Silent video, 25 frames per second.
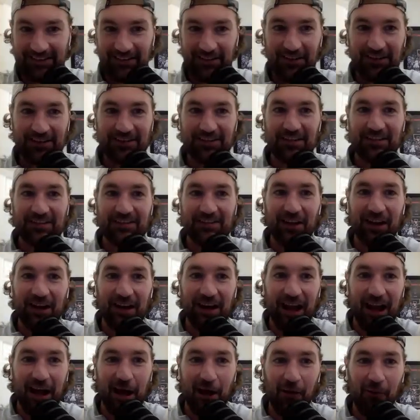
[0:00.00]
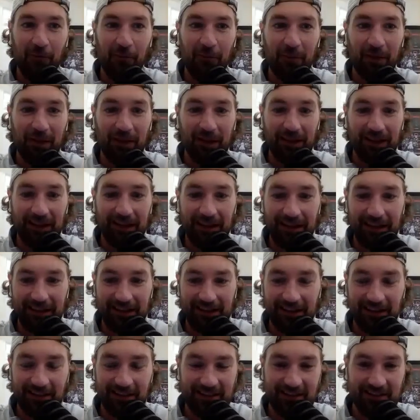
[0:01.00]
as long as it's not Al,
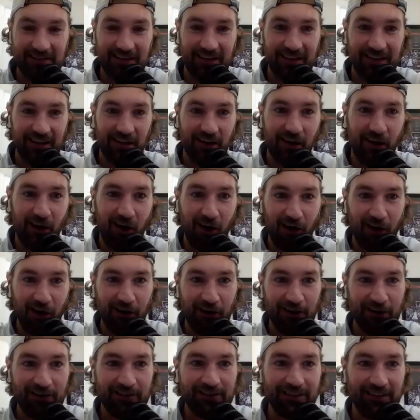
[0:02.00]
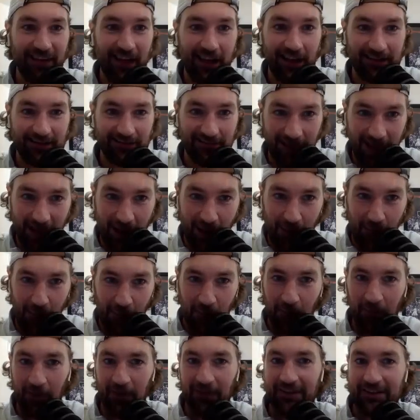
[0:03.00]
as long as it's not Harn, that Al
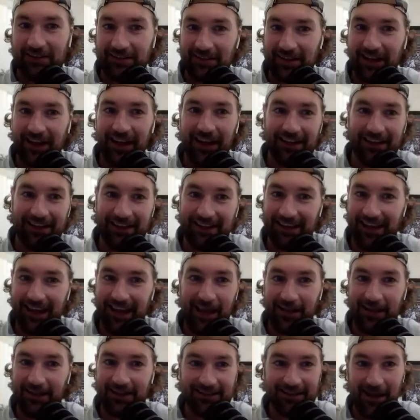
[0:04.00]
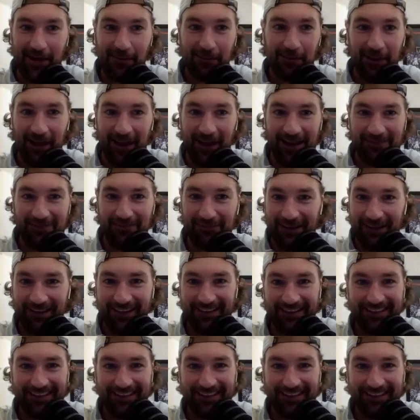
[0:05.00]
Borland's guy, he's not playing me.